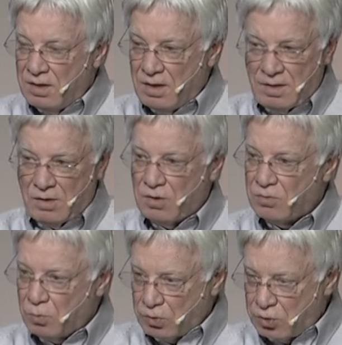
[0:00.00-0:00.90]
uh,
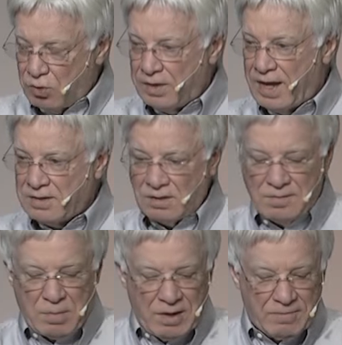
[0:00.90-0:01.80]
or we're told not to
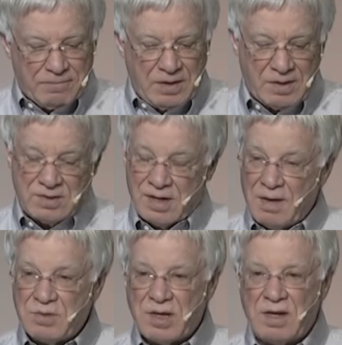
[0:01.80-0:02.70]
live by our feelings, and
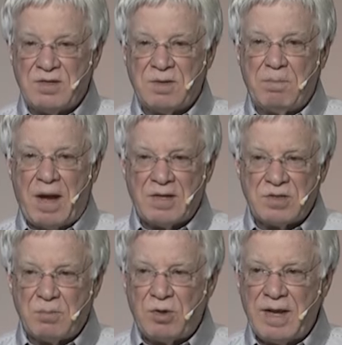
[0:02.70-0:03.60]
I'm saying it's
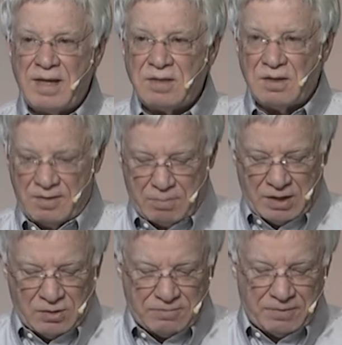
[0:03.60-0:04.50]
impossible not to live
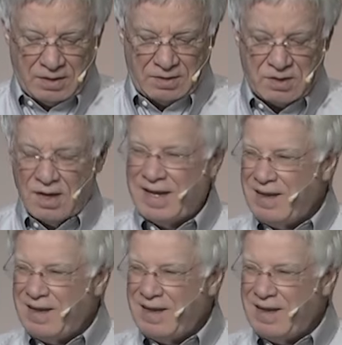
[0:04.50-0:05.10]
by your feelings.